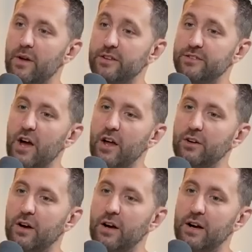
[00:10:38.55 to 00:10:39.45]
It's not
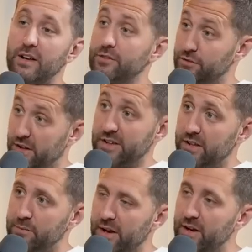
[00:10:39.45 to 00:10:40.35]

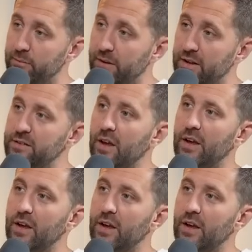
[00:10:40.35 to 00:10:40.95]
inflated by any means.